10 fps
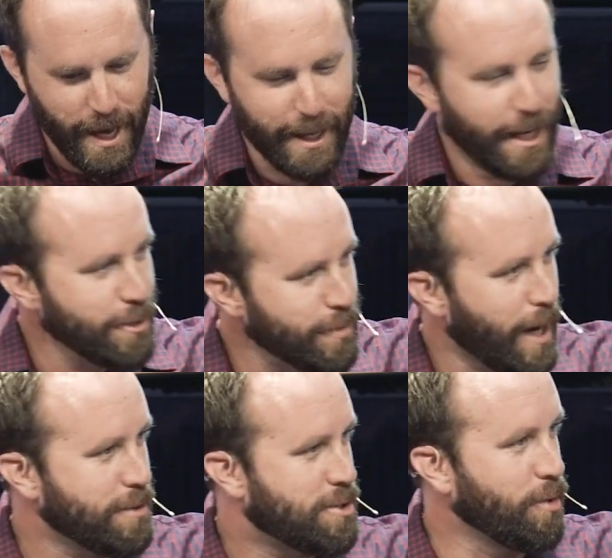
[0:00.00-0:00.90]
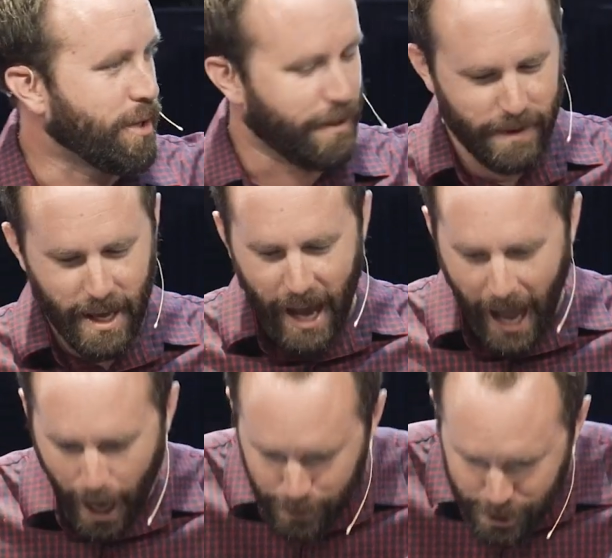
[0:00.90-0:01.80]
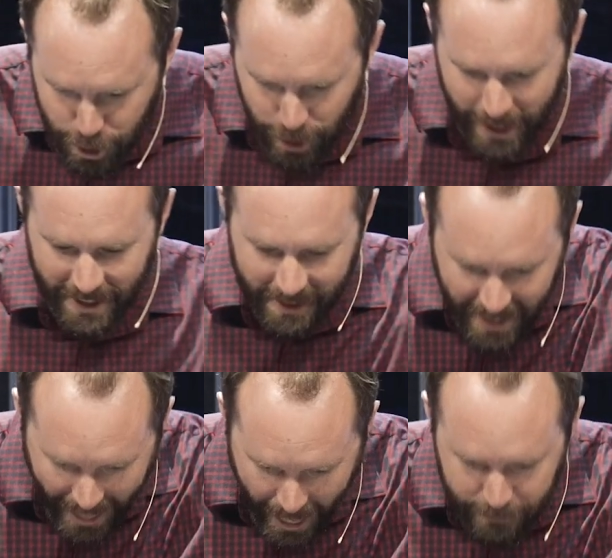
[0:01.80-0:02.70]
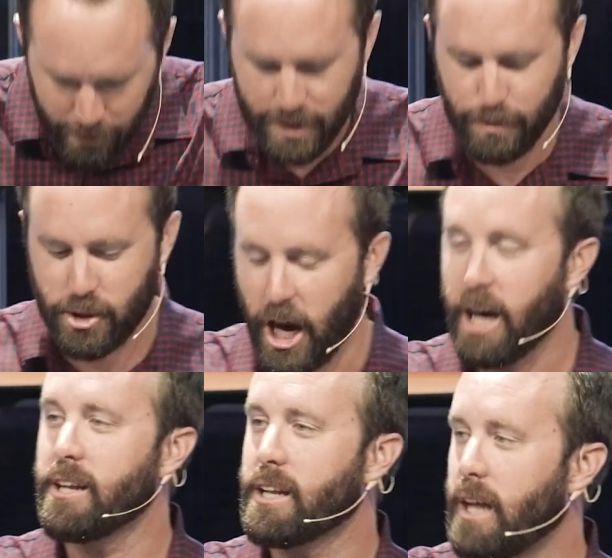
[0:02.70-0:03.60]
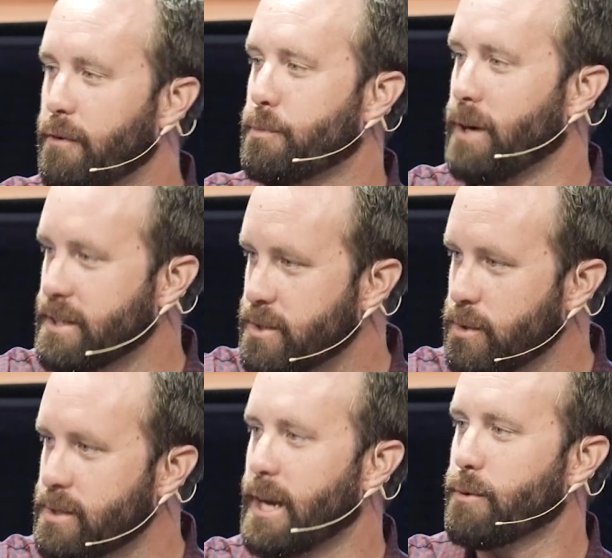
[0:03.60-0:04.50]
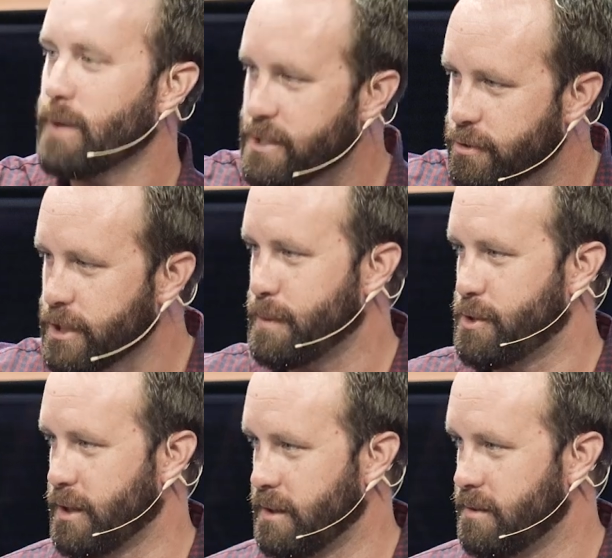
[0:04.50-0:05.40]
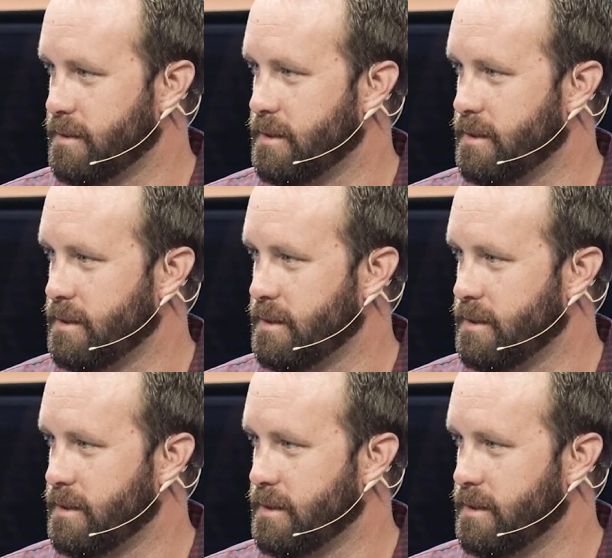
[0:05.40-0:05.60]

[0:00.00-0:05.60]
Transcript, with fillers: and here's what I was doing. I was trading that for some chocolate-covered pretzels and a Rice Krispie treat.